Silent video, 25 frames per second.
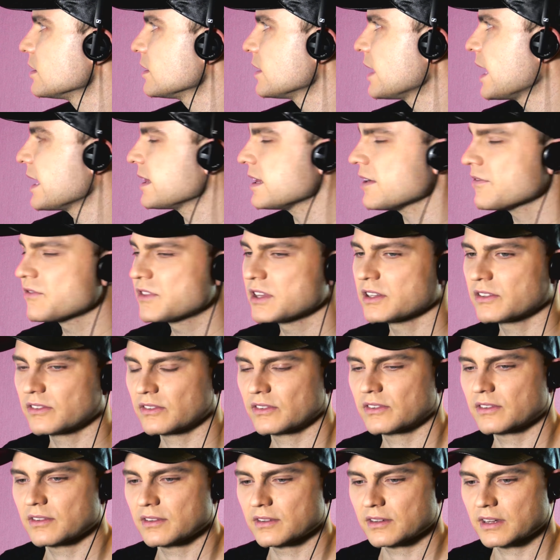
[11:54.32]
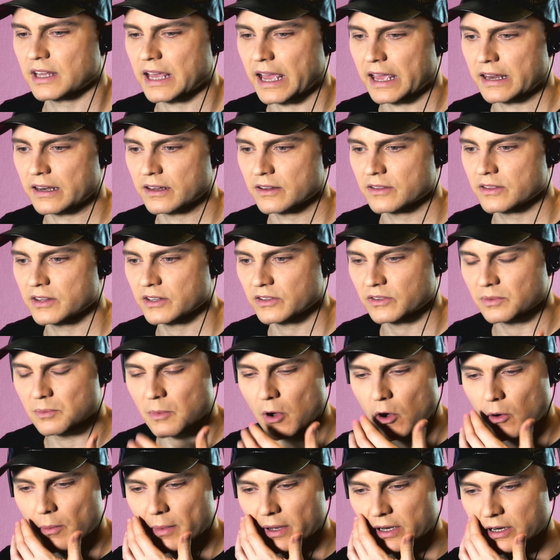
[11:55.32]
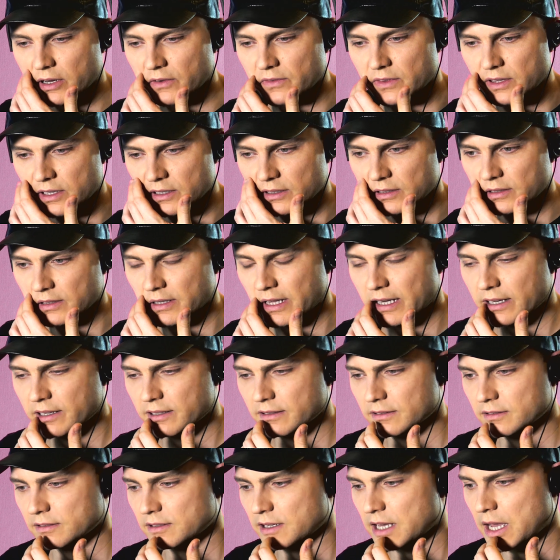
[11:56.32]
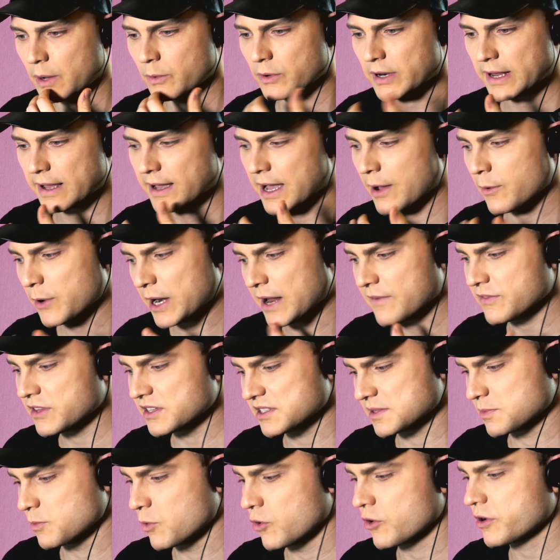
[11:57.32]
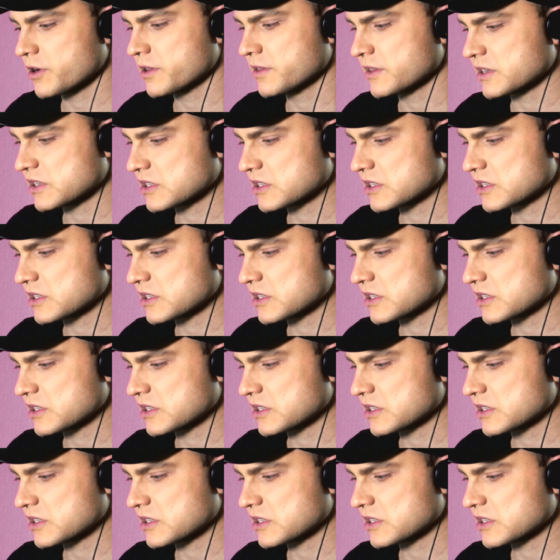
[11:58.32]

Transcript: I love this moment of the, I would have this more in the